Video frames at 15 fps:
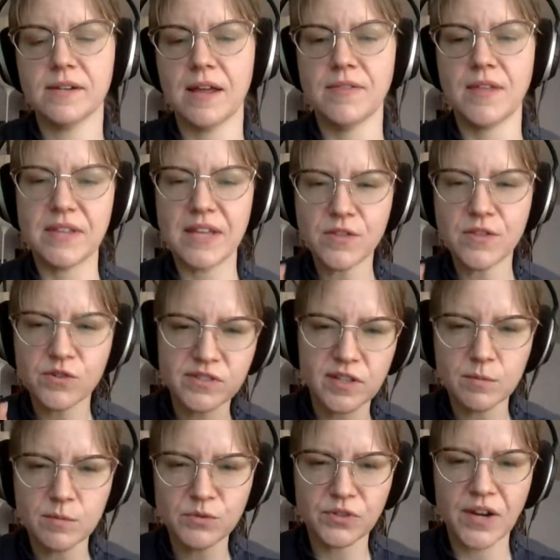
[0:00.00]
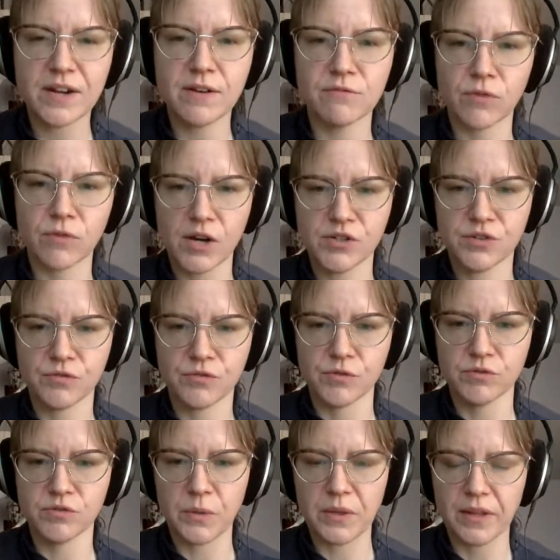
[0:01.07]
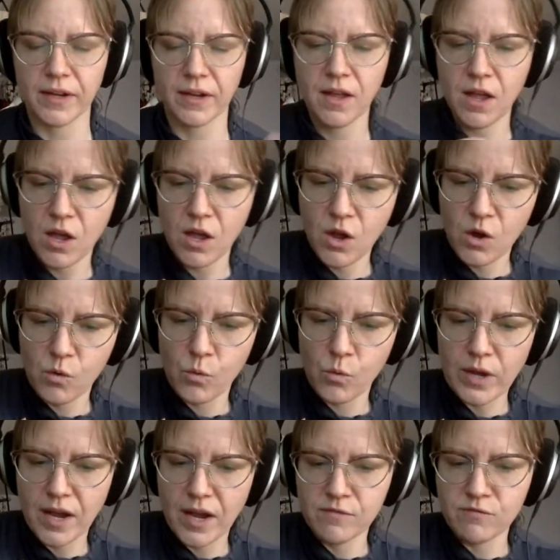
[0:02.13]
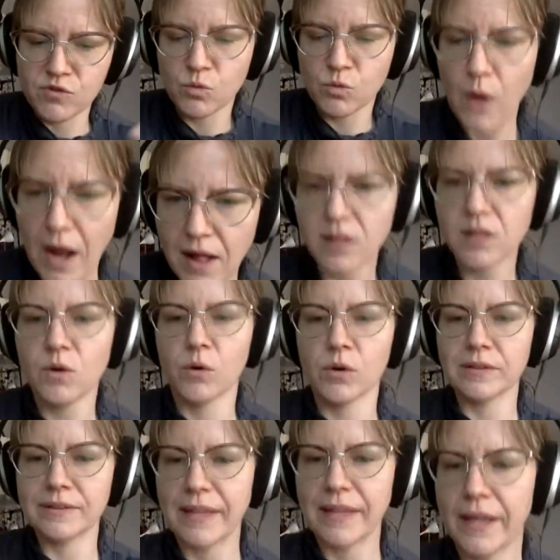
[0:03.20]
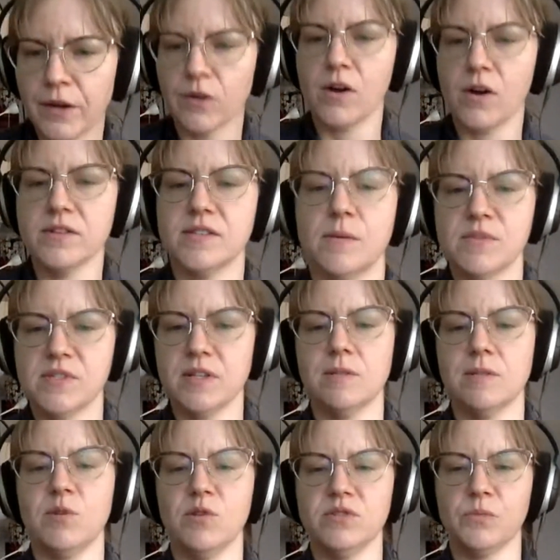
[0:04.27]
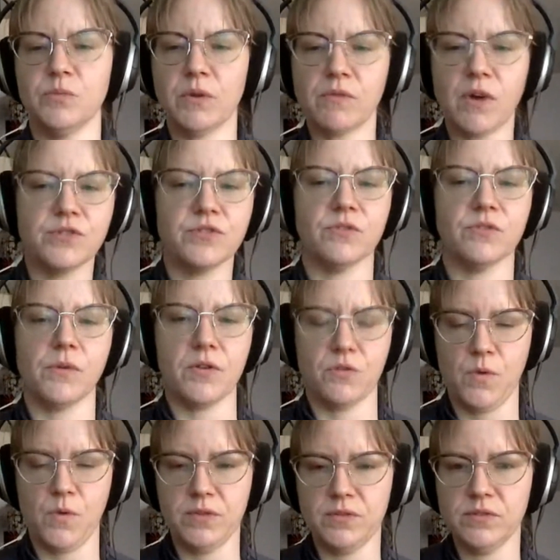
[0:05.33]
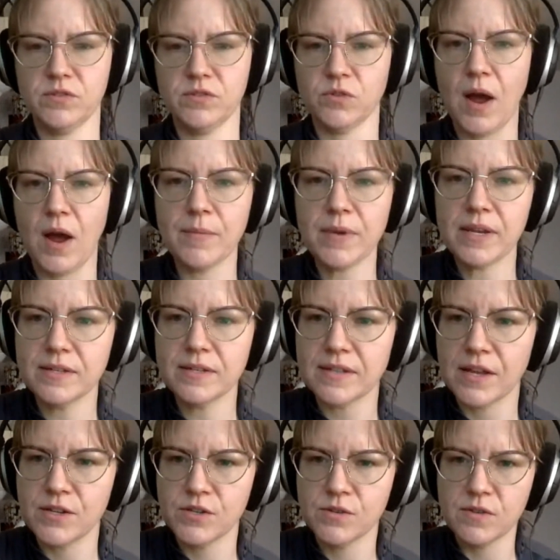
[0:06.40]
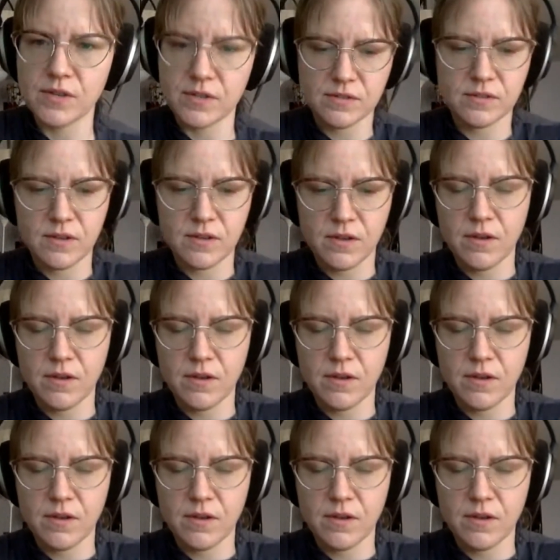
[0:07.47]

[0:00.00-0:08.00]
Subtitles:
And then the other syllables are kind of rushed through. So we kind of dwell or linger on some syllables and we rush through other ones. So I'm going to send you this.